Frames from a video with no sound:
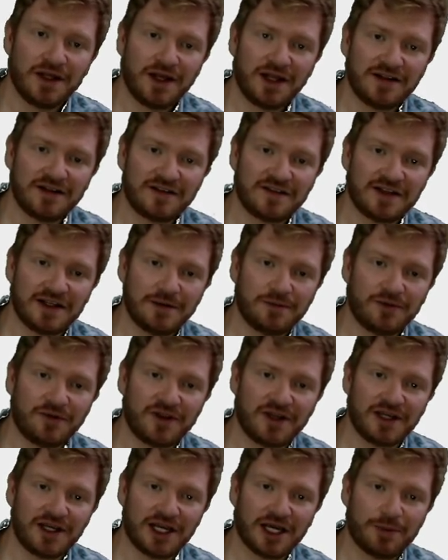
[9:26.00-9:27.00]
the same
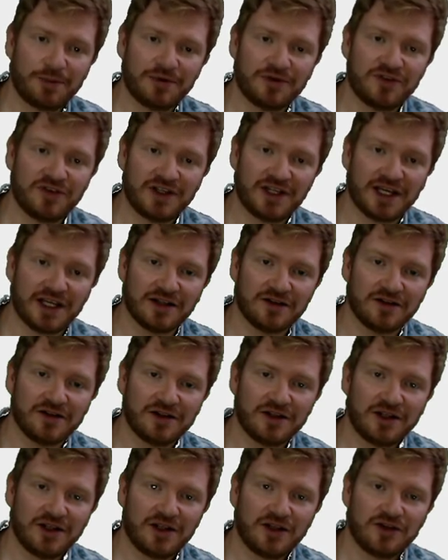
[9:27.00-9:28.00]
thing happens again.
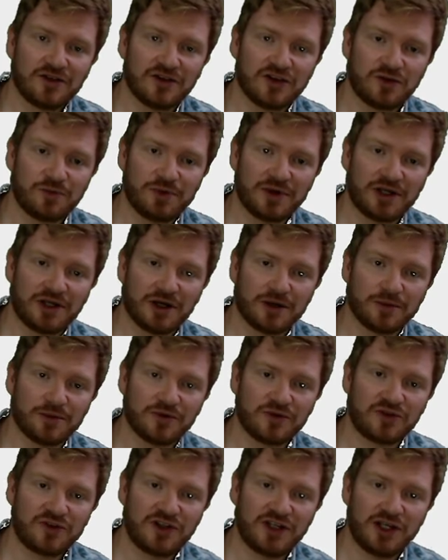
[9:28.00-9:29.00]
So this
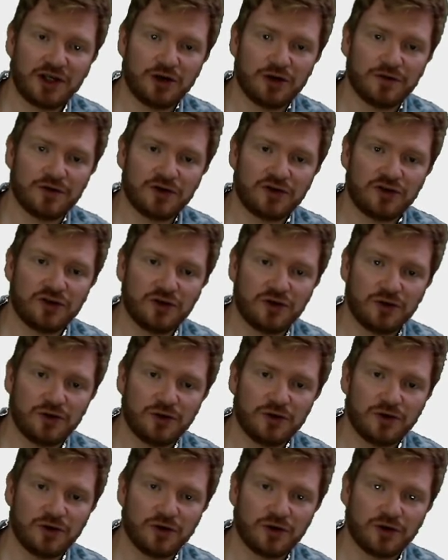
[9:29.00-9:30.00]
becomes t over
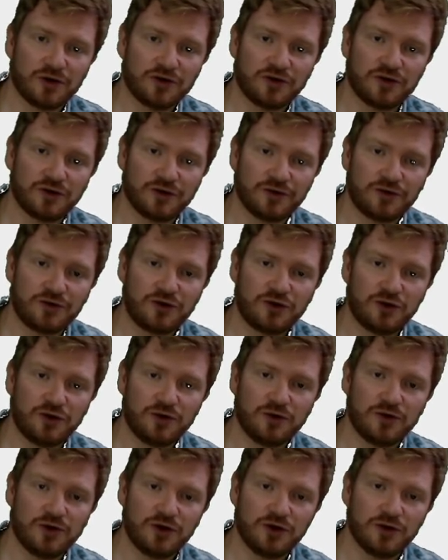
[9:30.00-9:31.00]
2 lots of
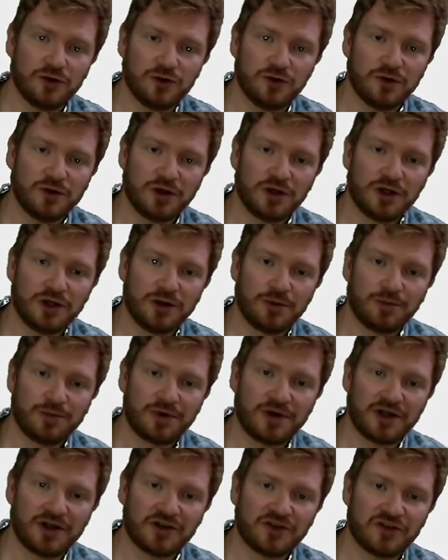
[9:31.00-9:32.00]
2u
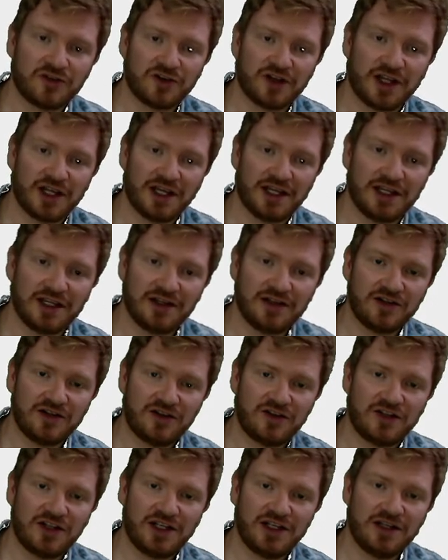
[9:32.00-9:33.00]
plus
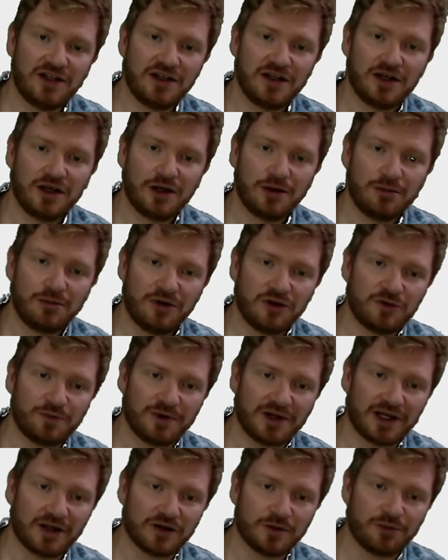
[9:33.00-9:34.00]
at.
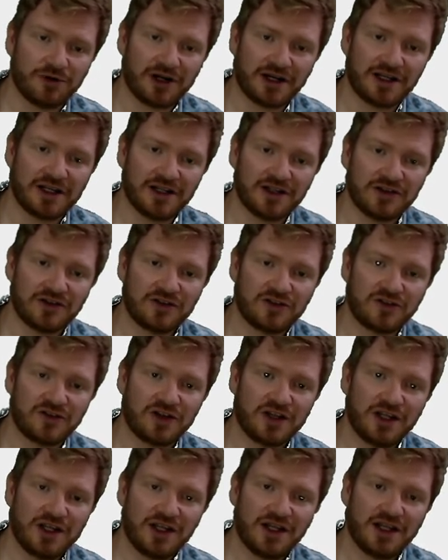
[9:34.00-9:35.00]
Multiply out the
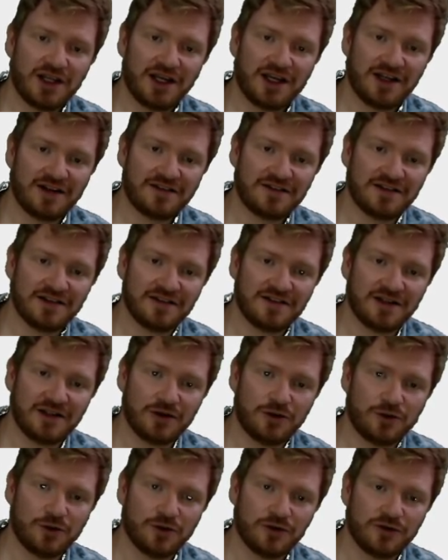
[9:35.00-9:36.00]
brackets. S is
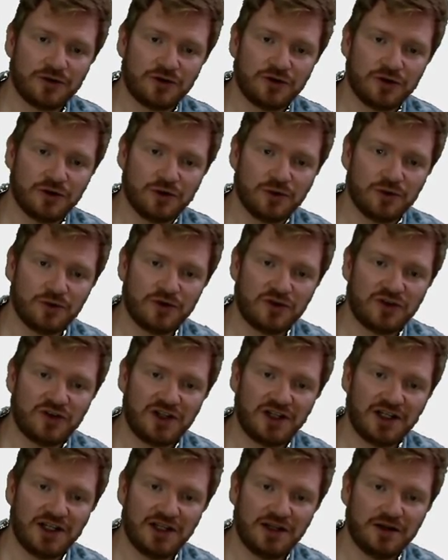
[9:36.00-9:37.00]
equal to
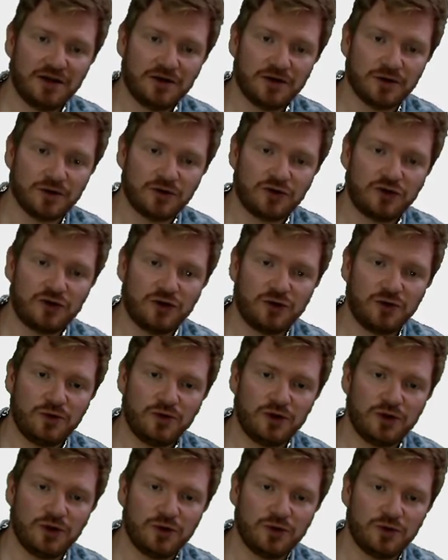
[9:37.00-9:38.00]
t, or
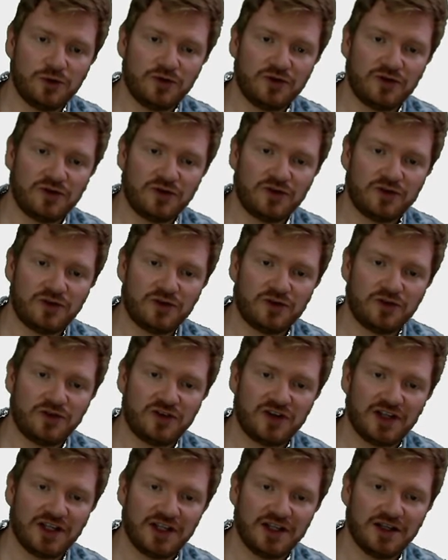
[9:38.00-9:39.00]

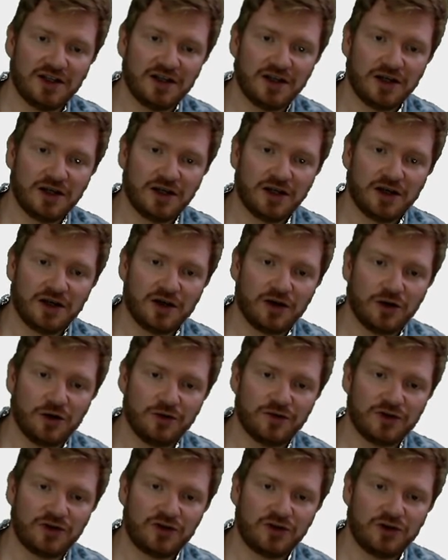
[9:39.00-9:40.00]
2ut
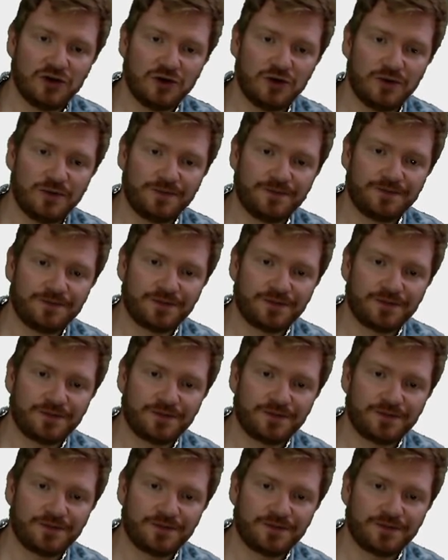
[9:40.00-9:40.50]
over 2,